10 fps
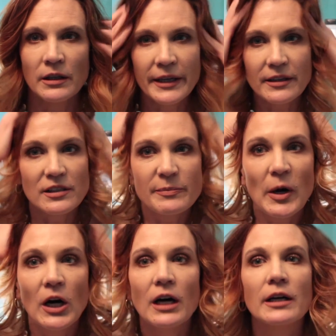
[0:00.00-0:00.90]
Like
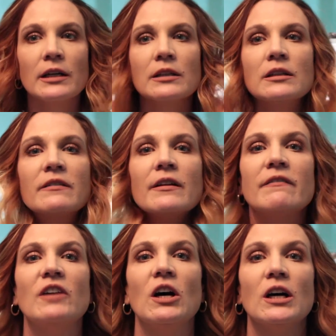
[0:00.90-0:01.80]
the
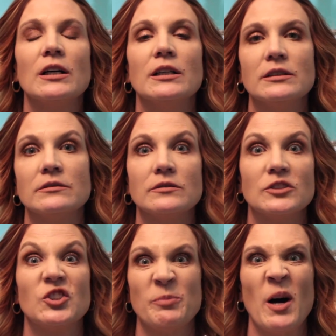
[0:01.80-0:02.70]
fog.
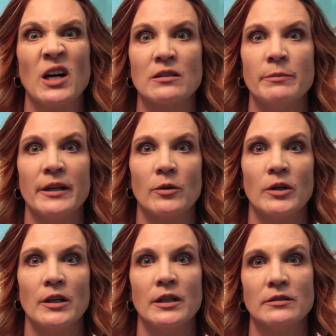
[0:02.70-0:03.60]
Smog's a better
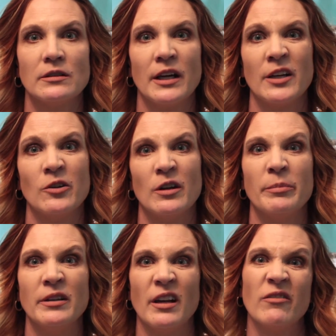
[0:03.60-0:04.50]
word. I grew
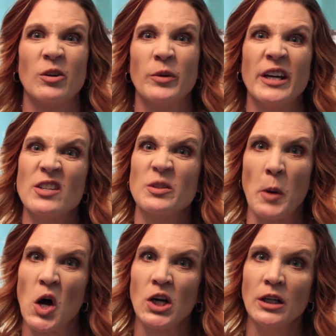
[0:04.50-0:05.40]
up in Denver, we had
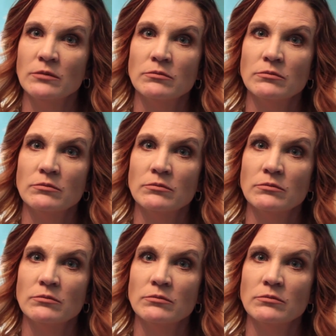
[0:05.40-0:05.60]
smog.